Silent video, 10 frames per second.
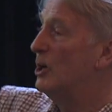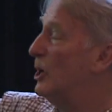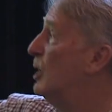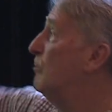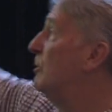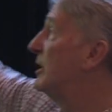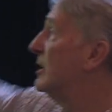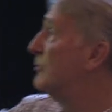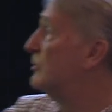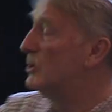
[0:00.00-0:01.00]
urban
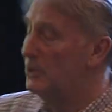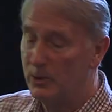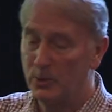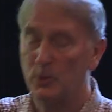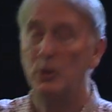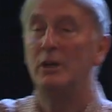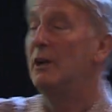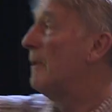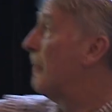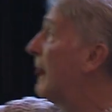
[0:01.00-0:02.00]
and rural
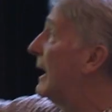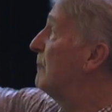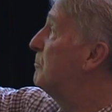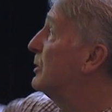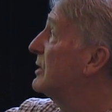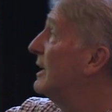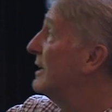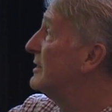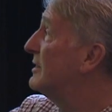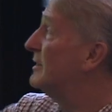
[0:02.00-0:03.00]

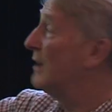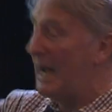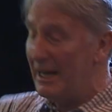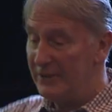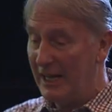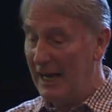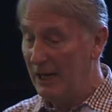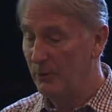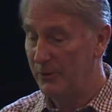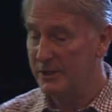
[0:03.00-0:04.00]
and the
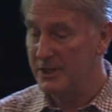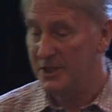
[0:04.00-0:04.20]
health and the